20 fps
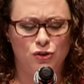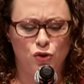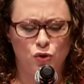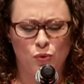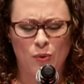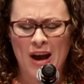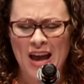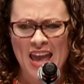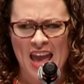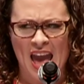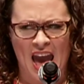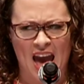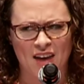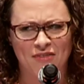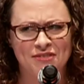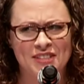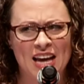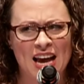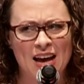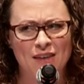"Do I
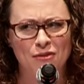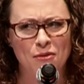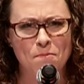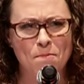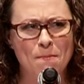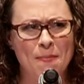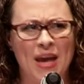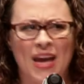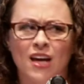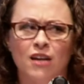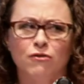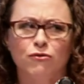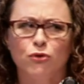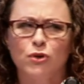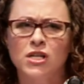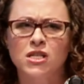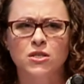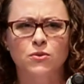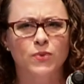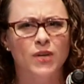have to have a man
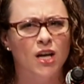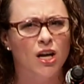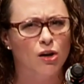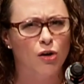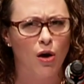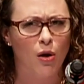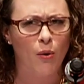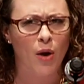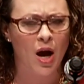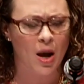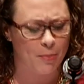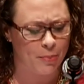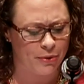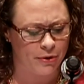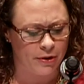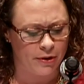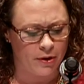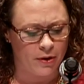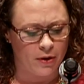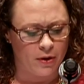voice when I grow up?"
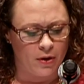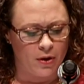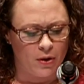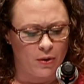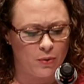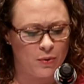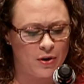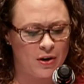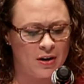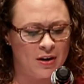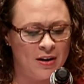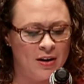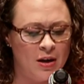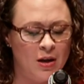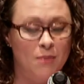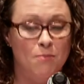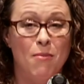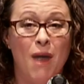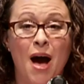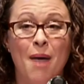Or,
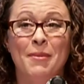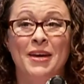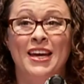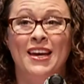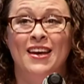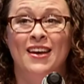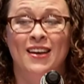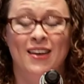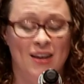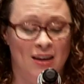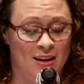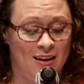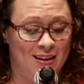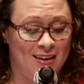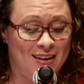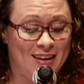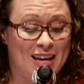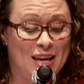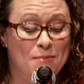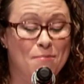"Mommy,
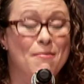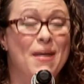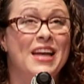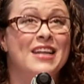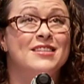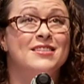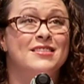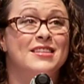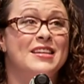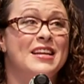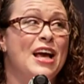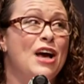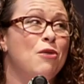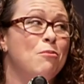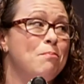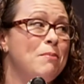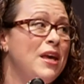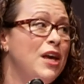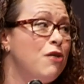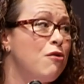can medicine
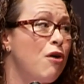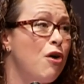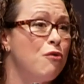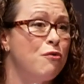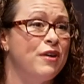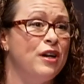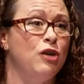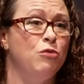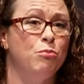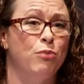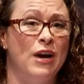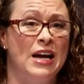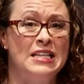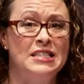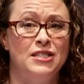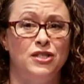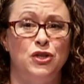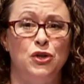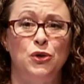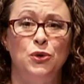help me grow real
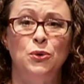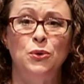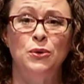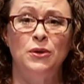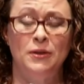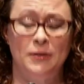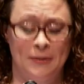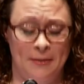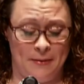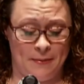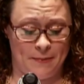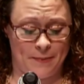breasts too?"